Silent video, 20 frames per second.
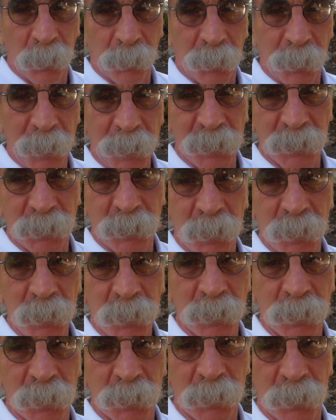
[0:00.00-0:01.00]
The latest
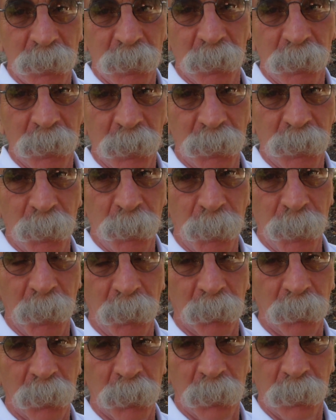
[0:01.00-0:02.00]
is that the
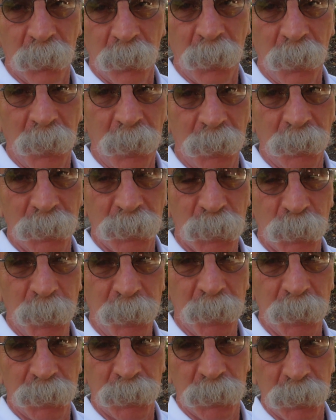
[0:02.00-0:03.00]
milk and the
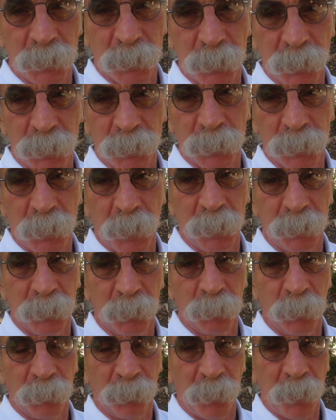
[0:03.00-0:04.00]
spinach is
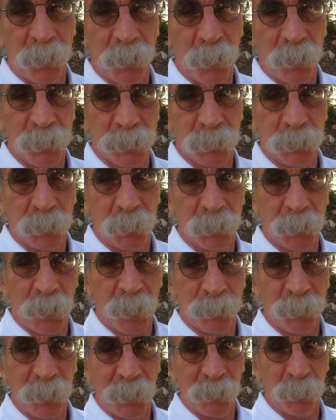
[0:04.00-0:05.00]
tainted with radiation,
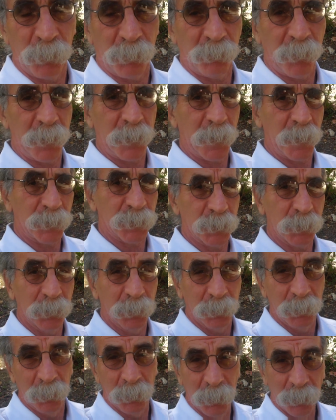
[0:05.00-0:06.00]
contaminated with radiation
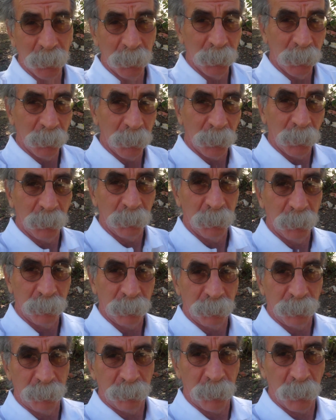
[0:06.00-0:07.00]

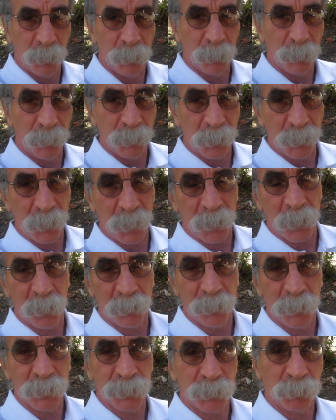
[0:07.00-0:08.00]
from the
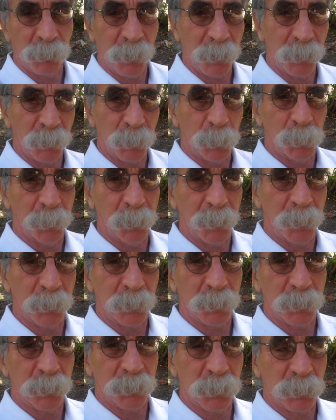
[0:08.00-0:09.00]
areas around the
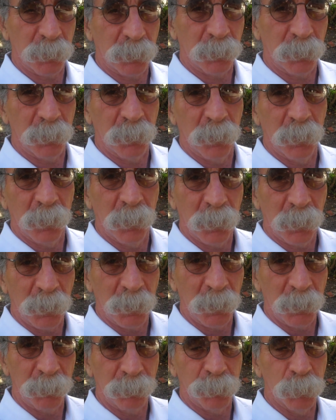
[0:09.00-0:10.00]
plants
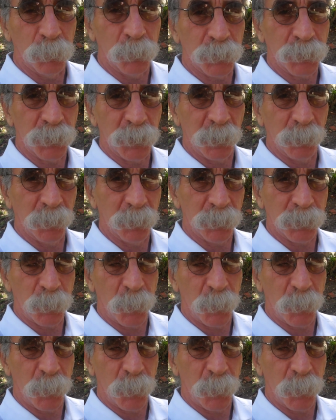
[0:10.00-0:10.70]
in Fukushima in